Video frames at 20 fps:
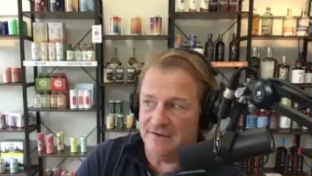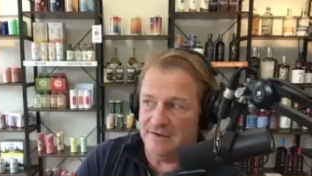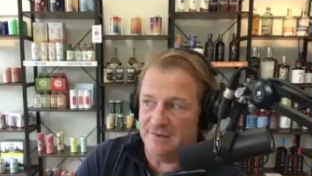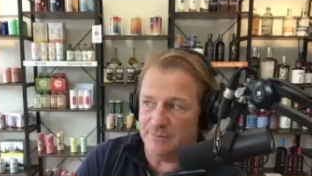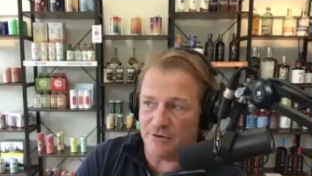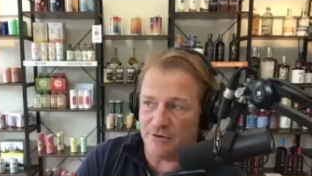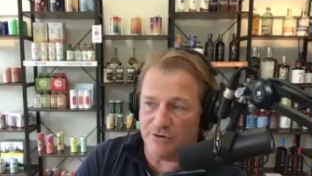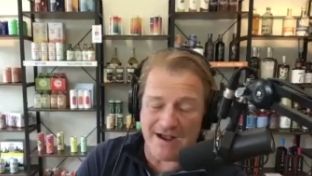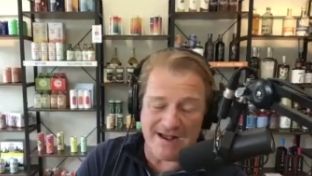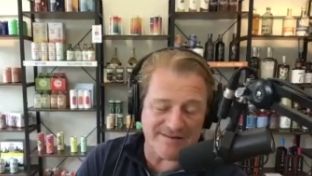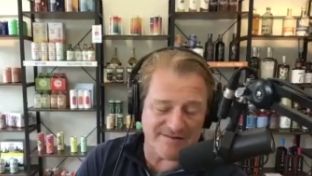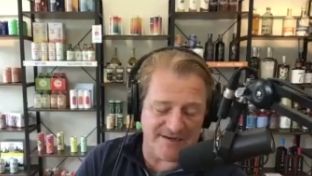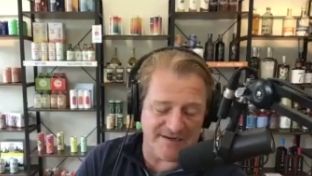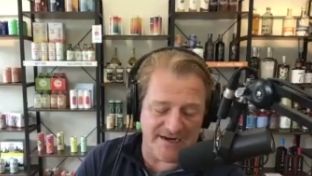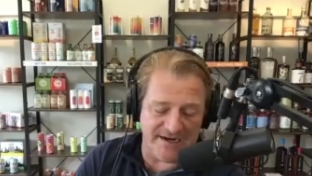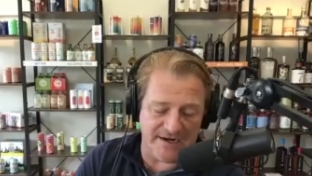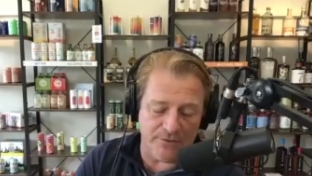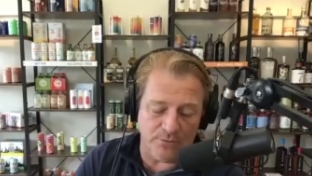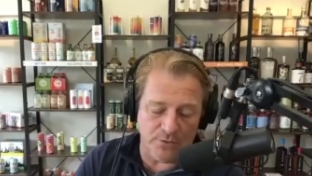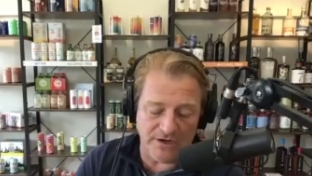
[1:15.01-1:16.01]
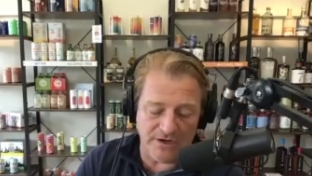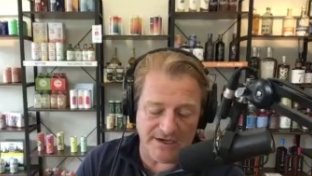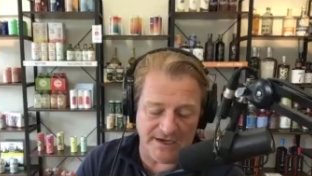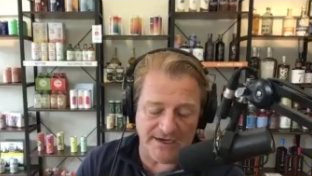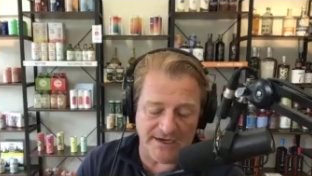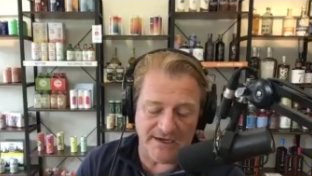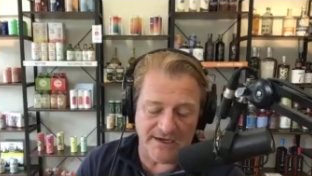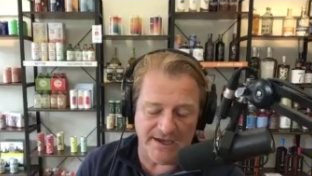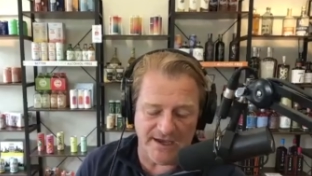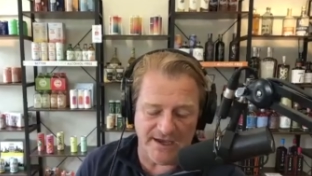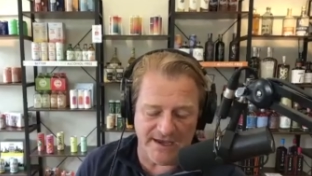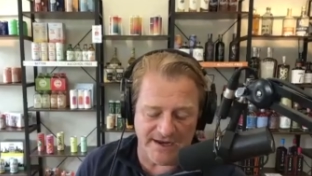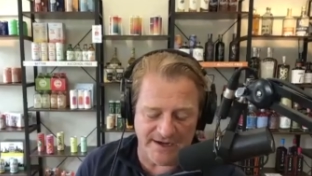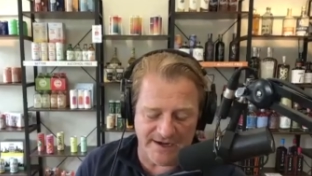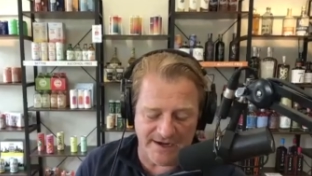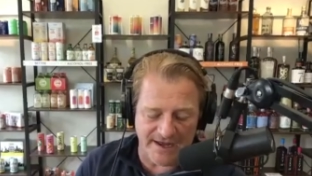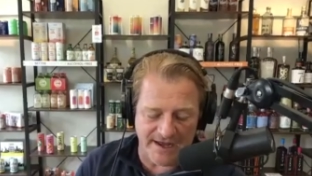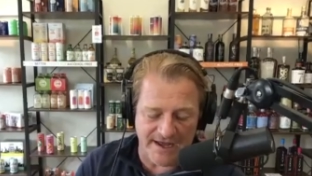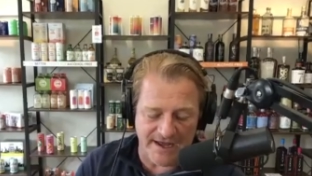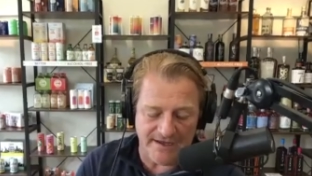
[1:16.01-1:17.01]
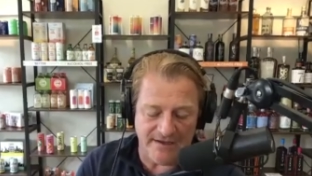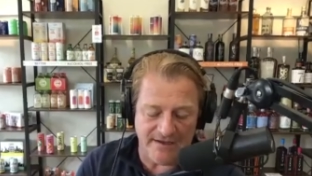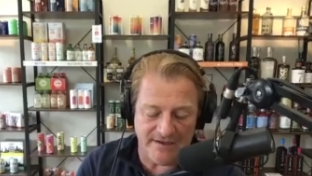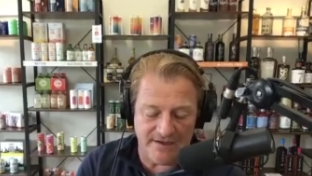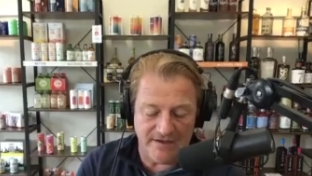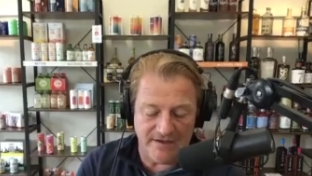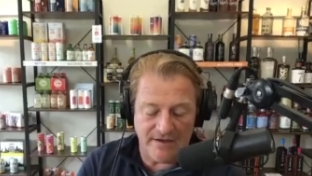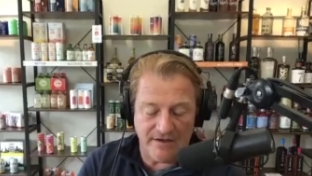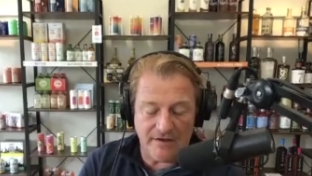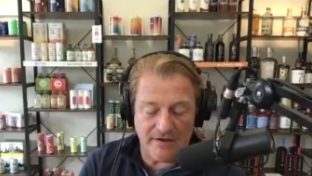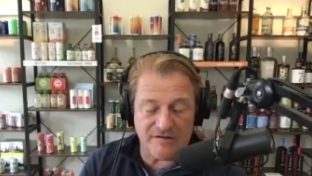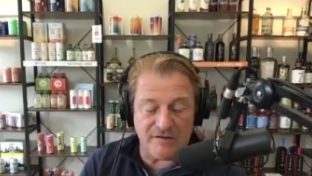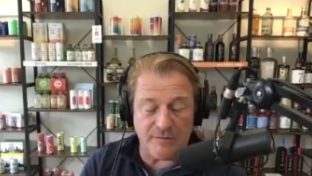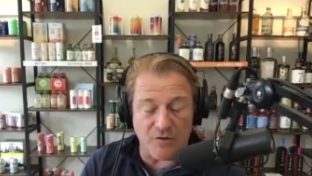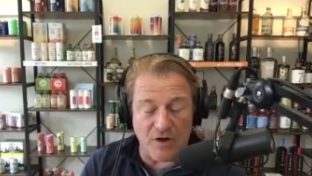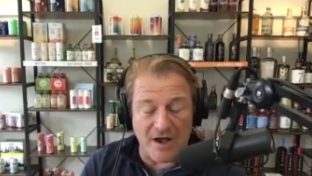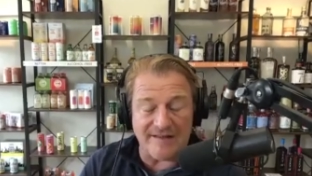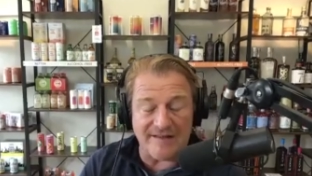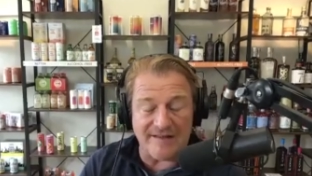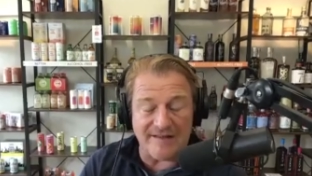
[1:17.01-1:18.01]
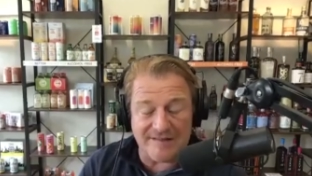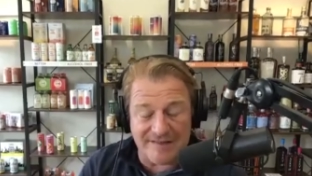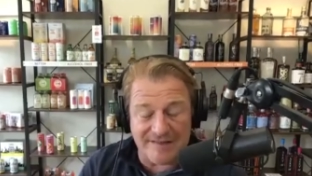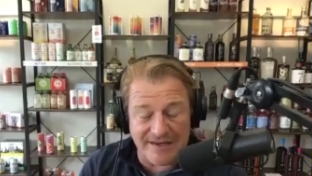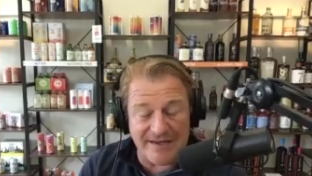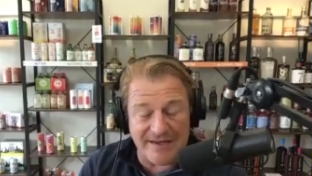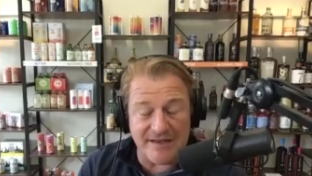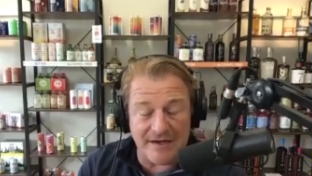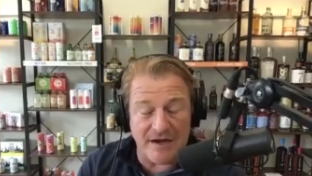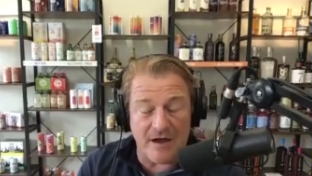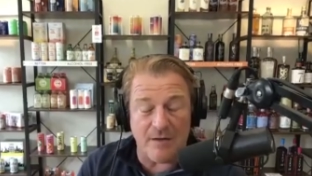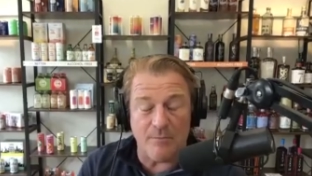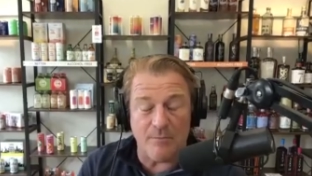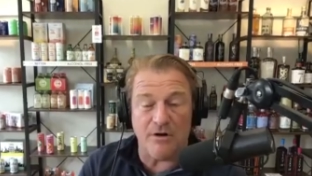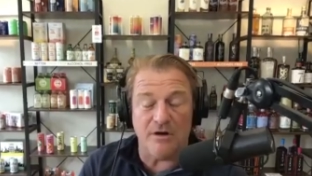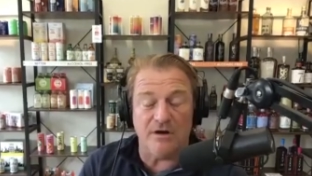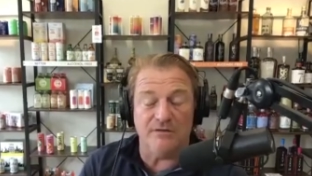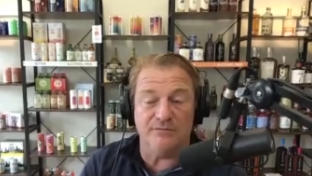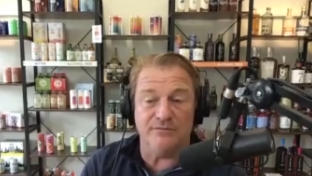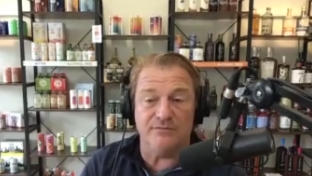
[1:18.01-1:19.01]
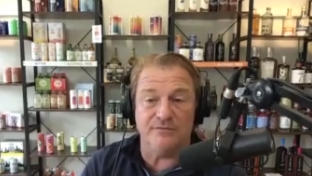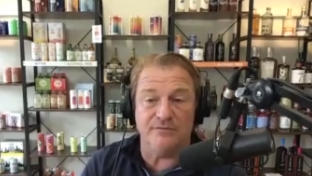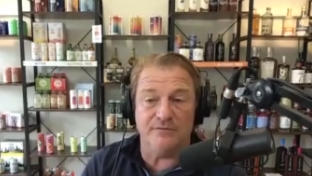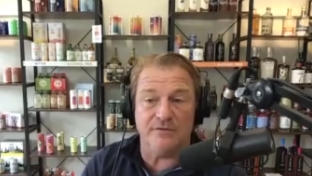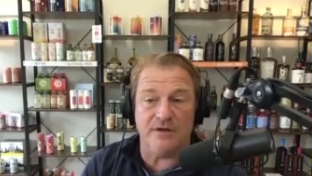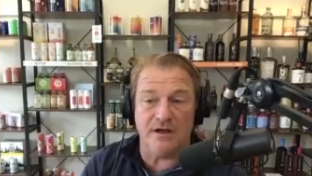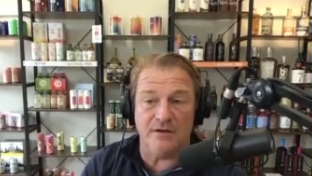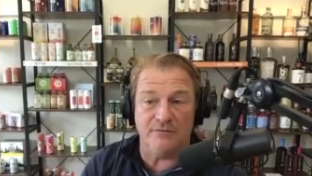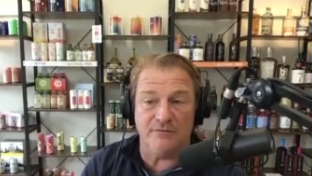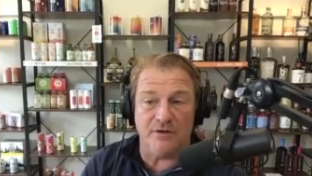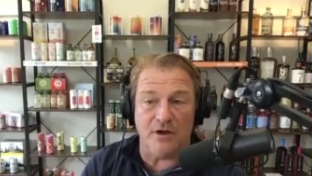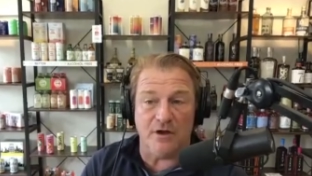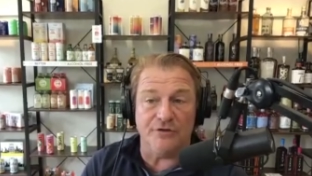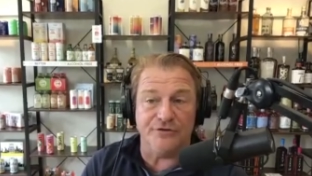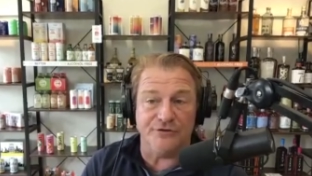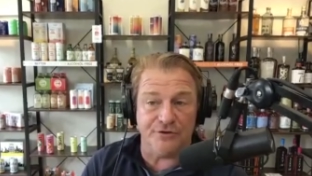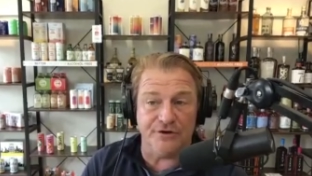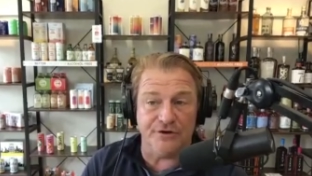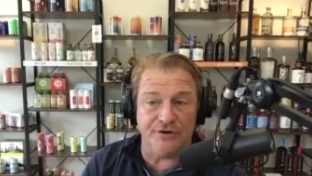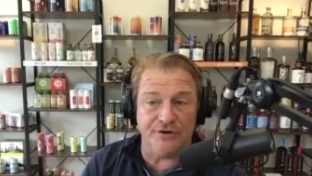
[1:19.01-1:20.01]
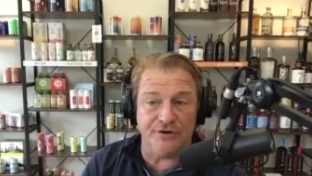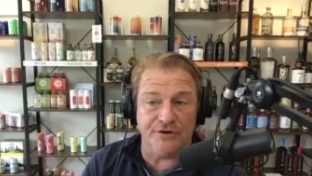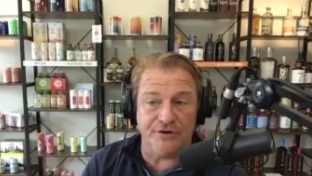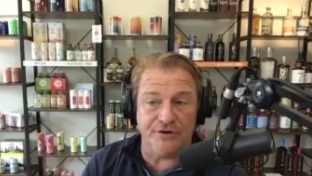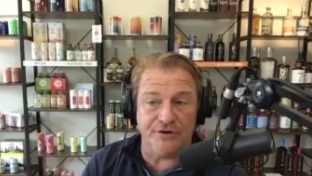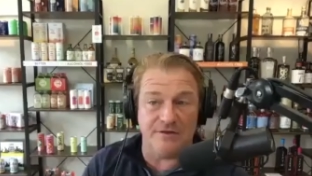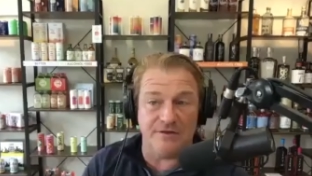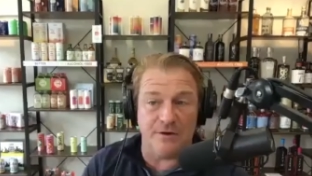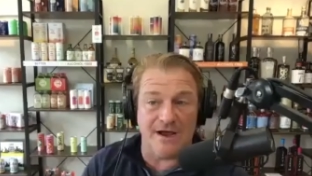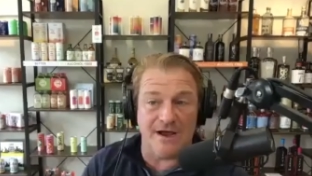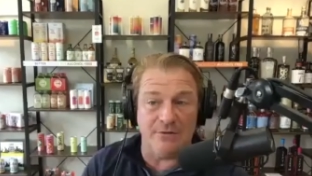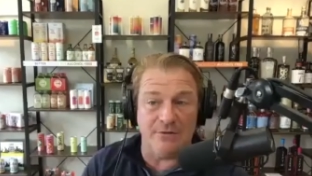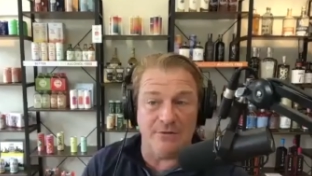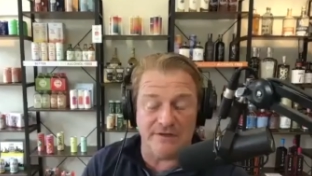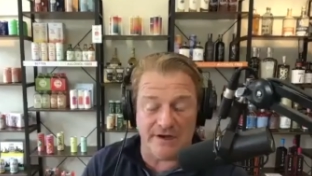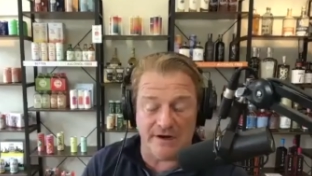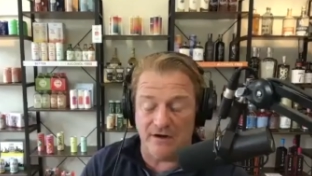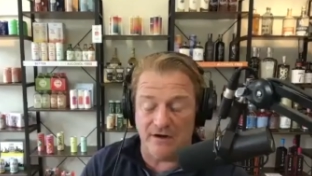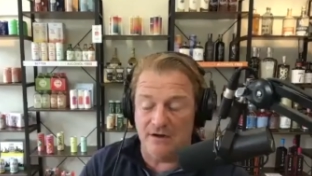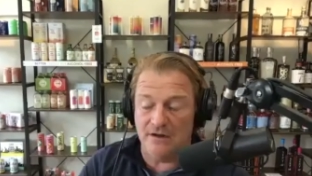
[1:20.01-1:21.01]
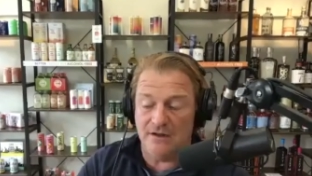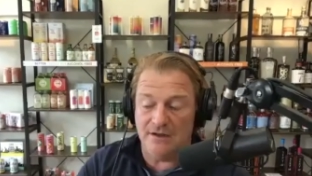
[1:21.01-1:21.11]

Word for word: procrastinating, working, and uh, surprised to see the number of, of alternatives that were out there.